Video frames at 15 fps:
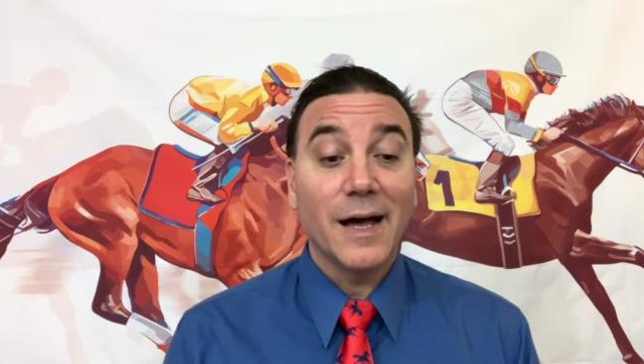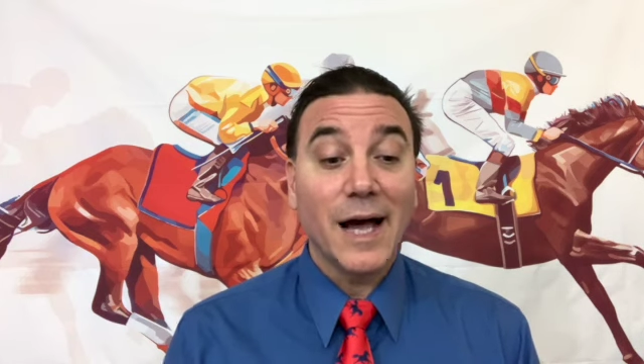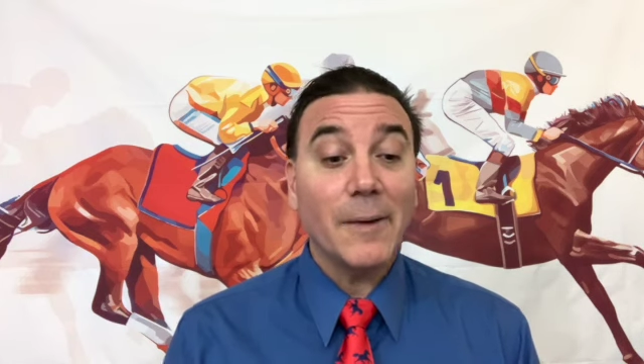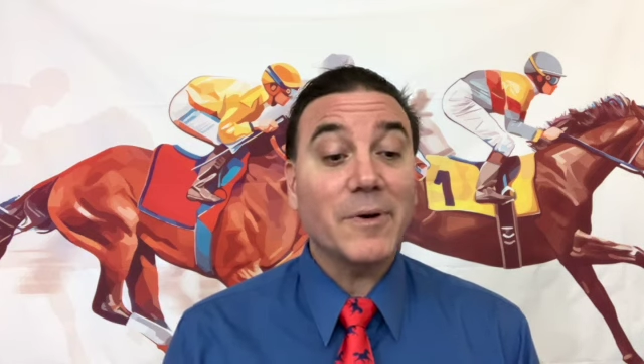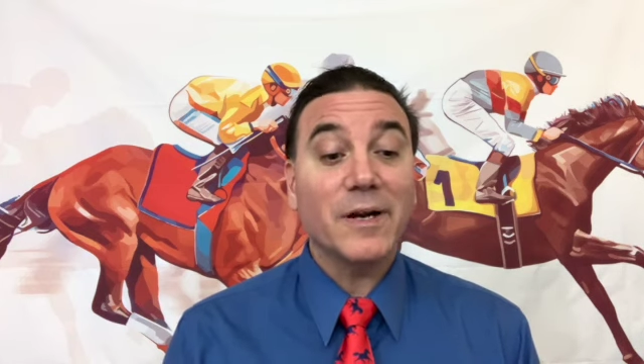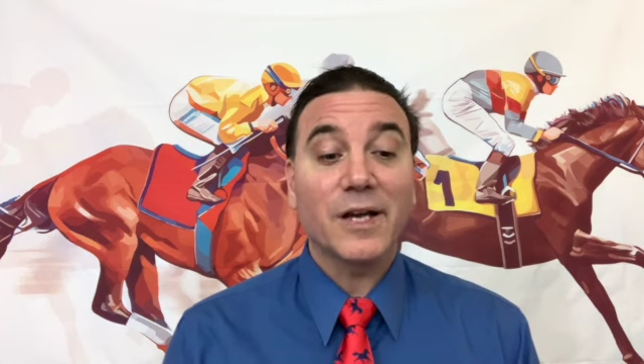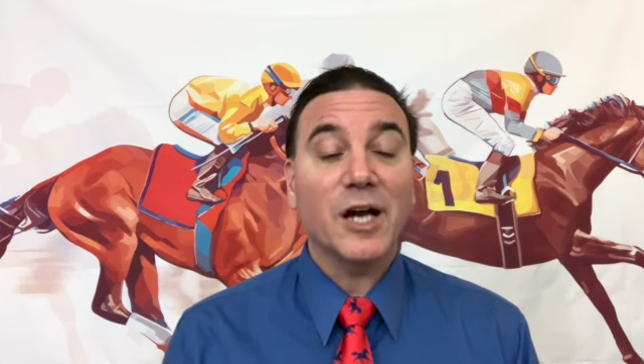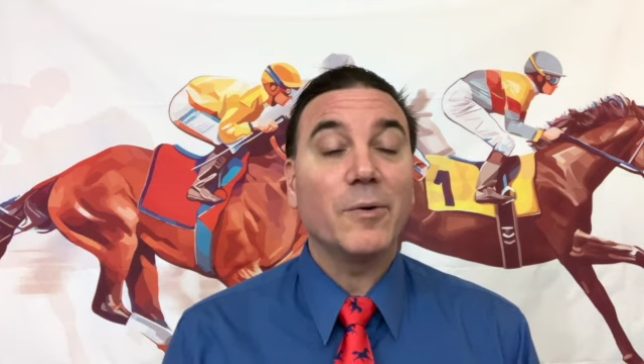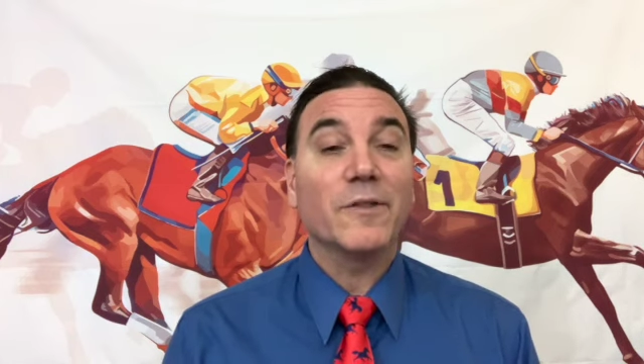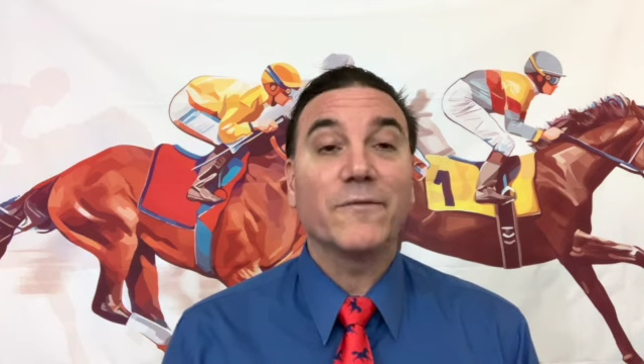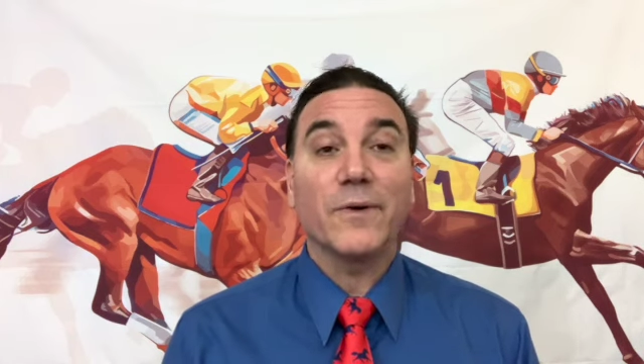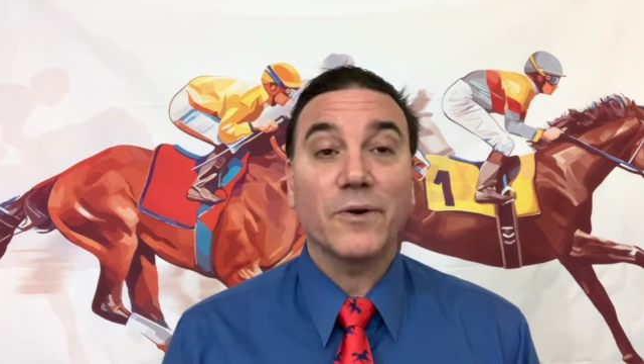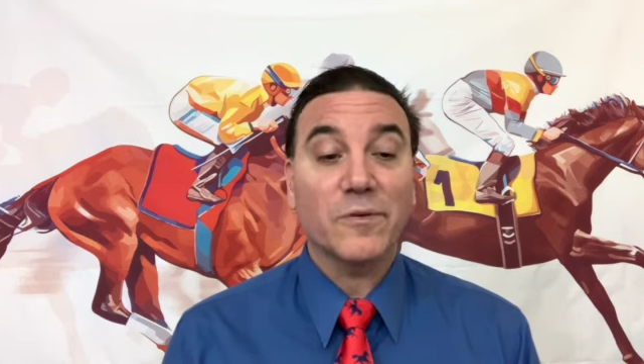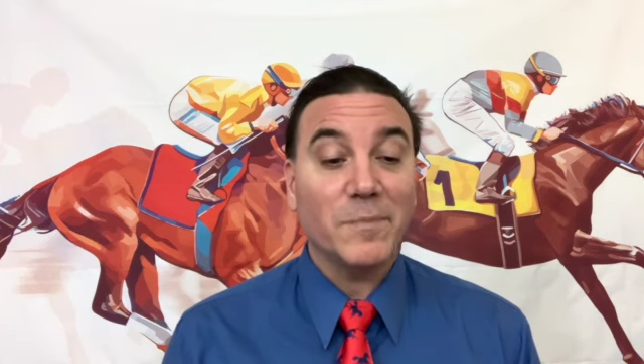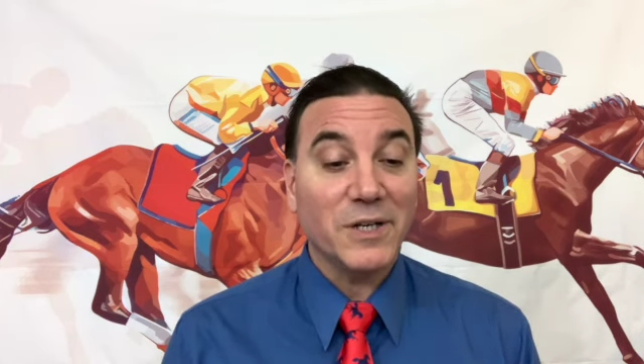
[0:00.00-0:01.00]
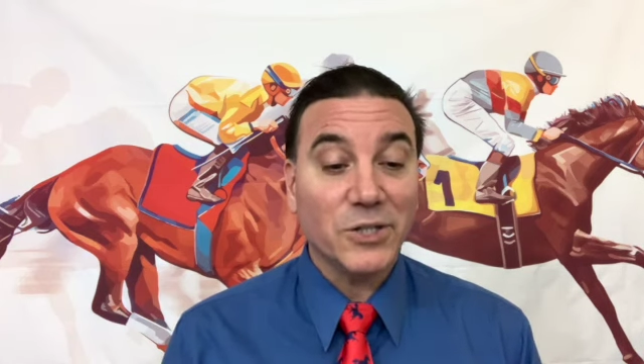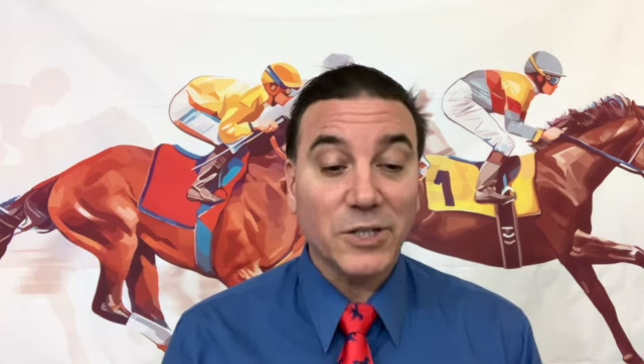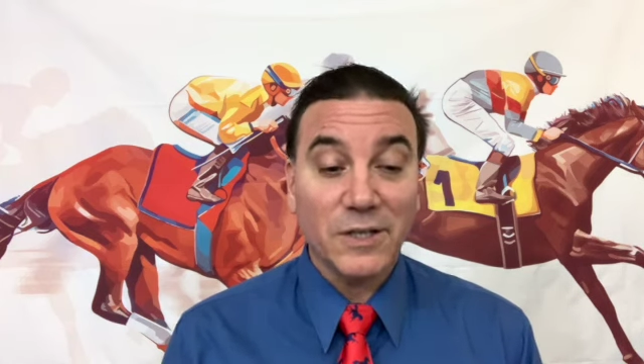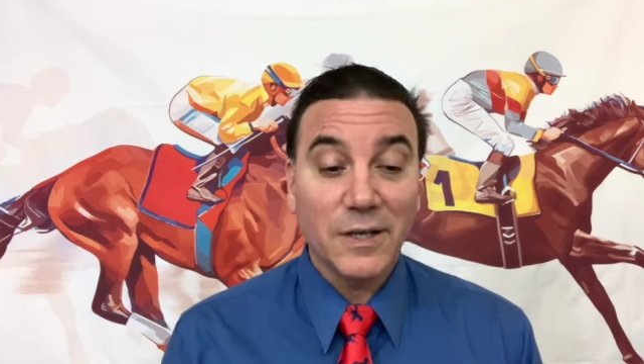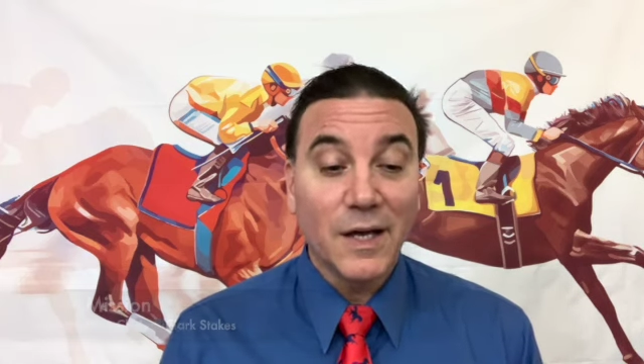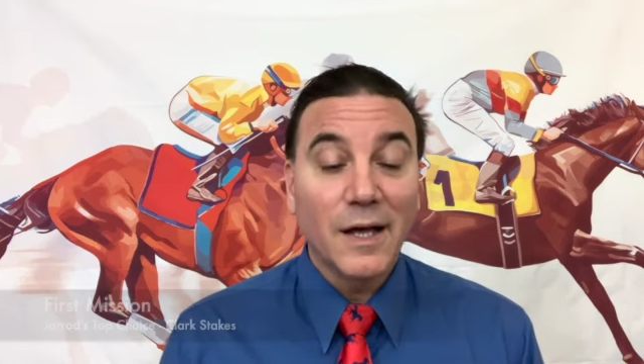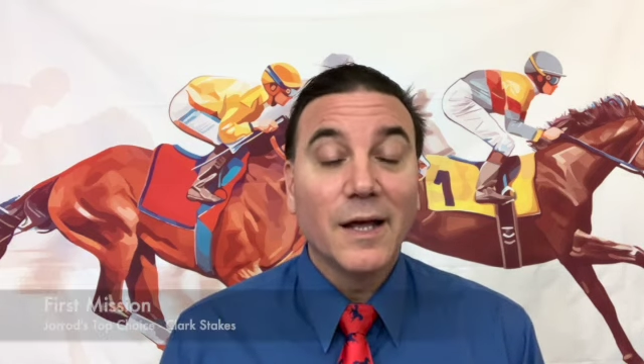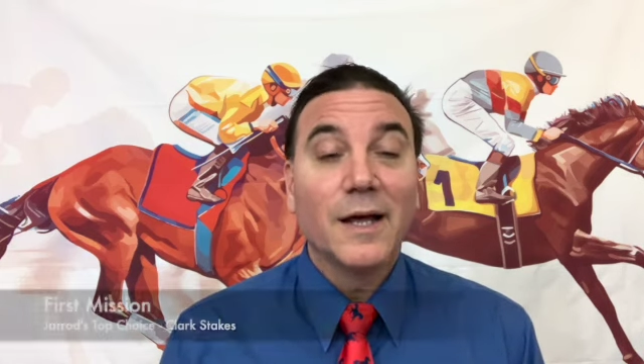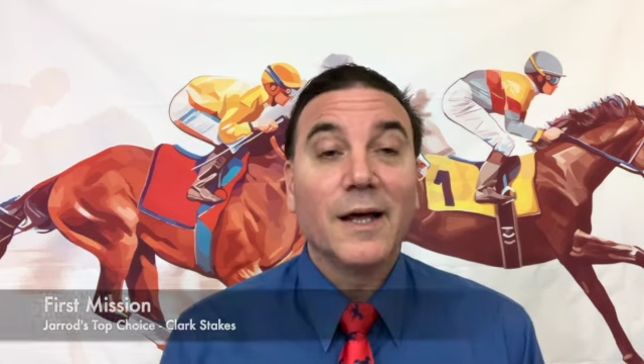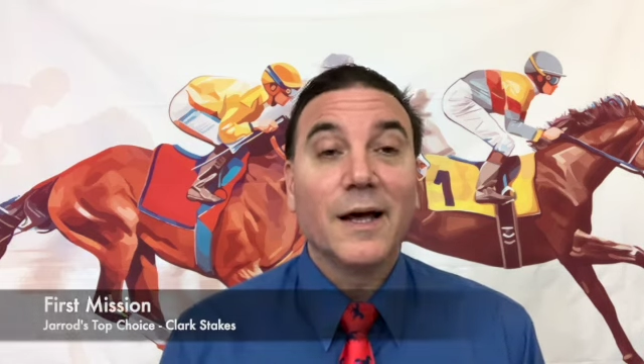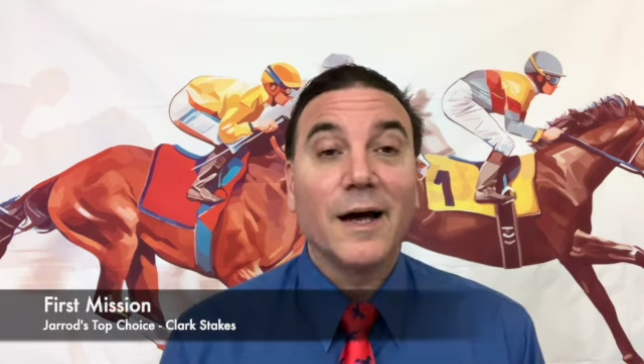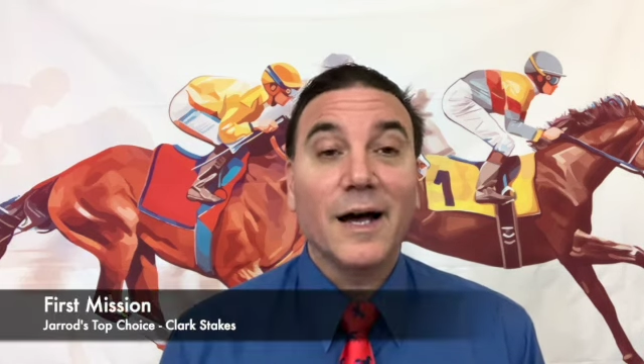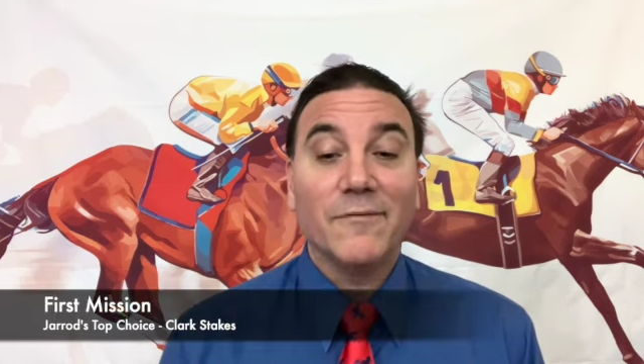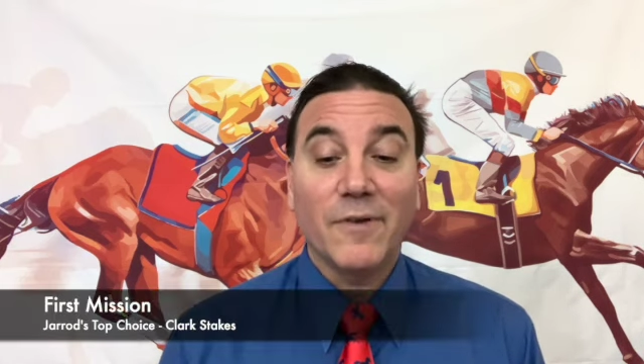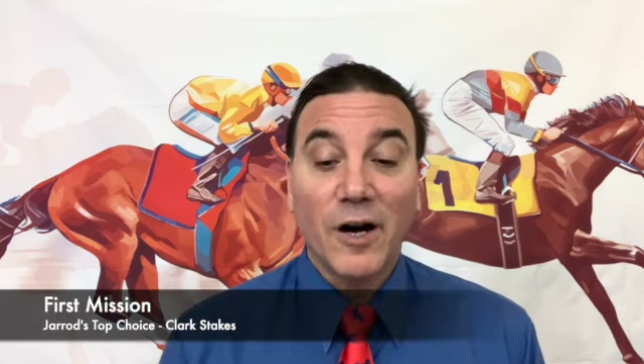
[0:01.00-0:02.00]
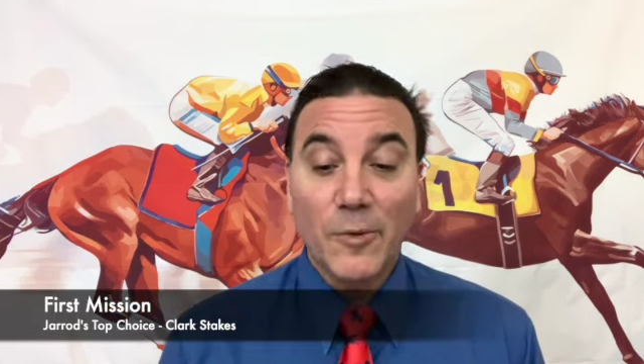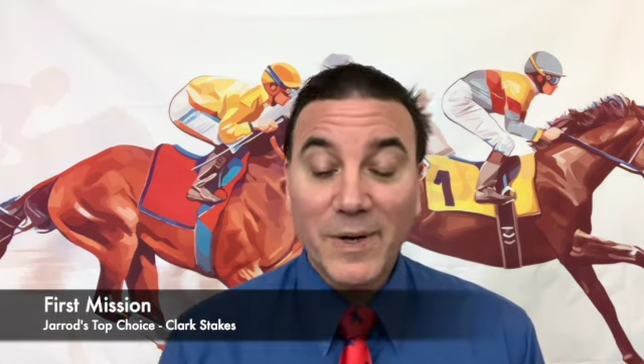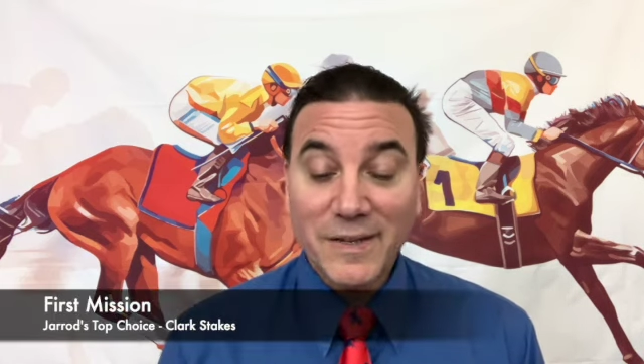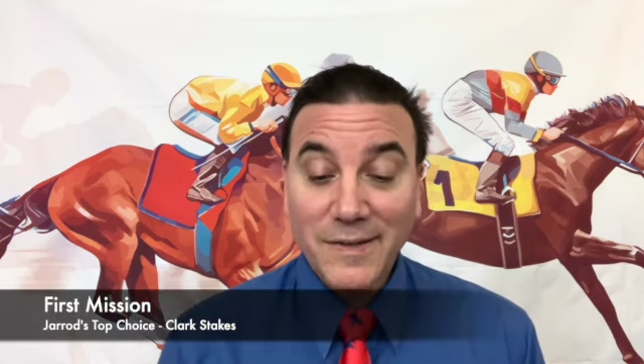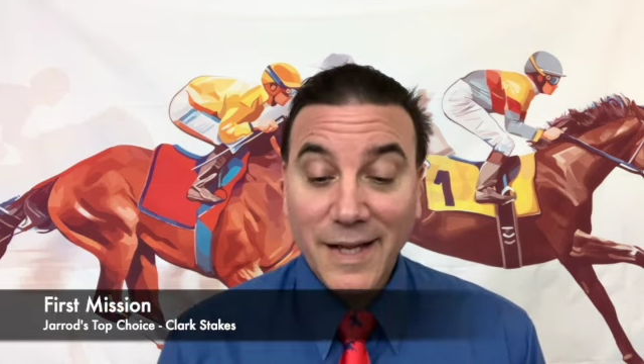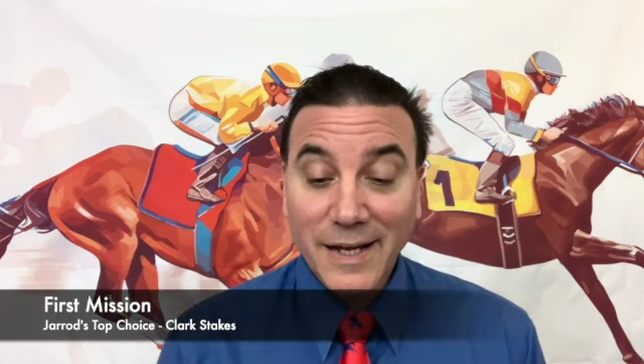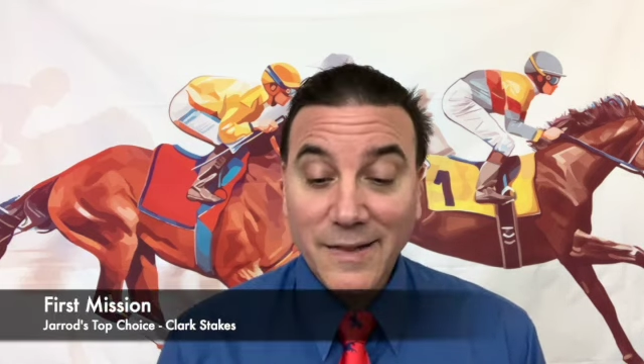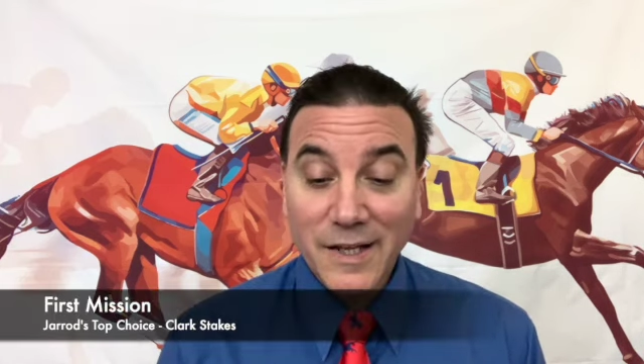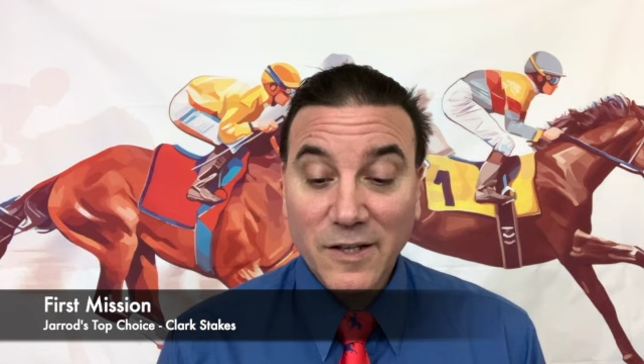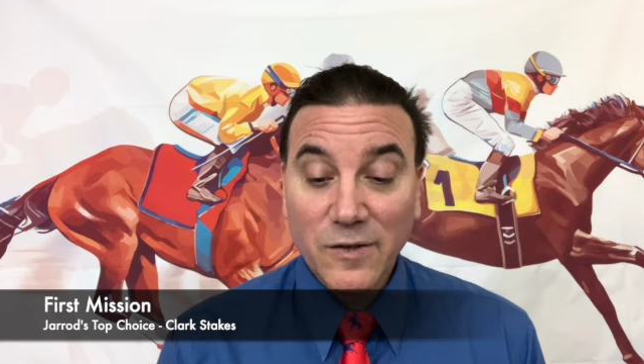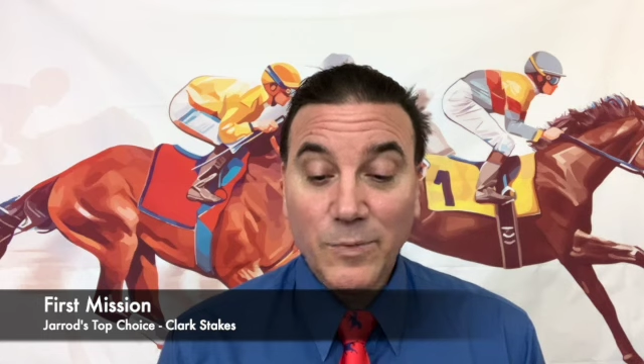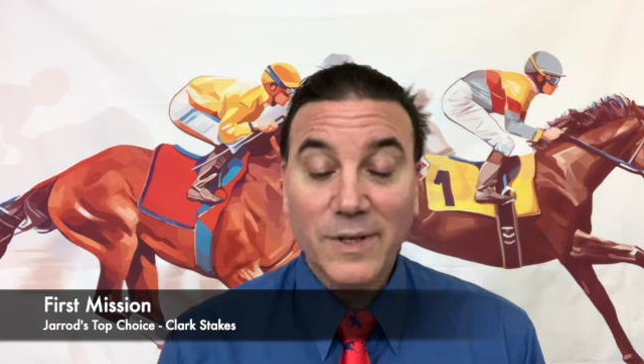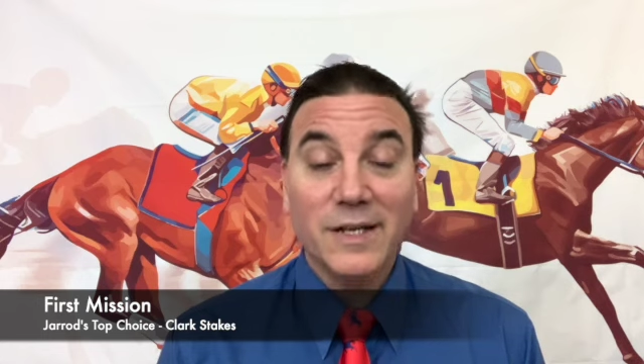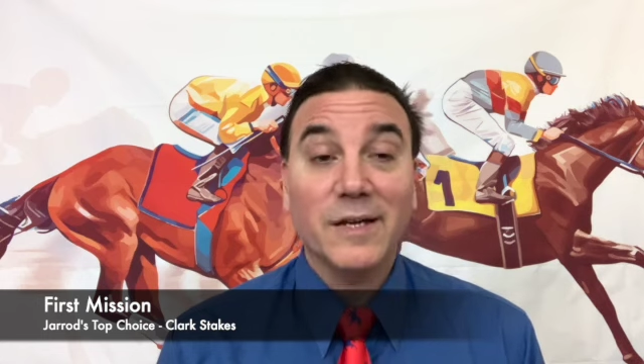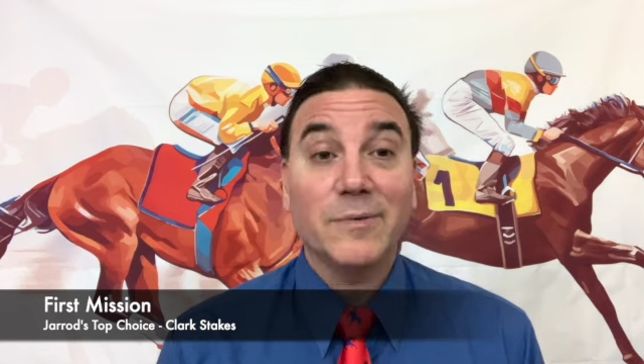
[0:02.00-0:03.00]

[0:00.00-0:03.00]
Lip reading: I'm going to go with First Mission. I've always liked this one.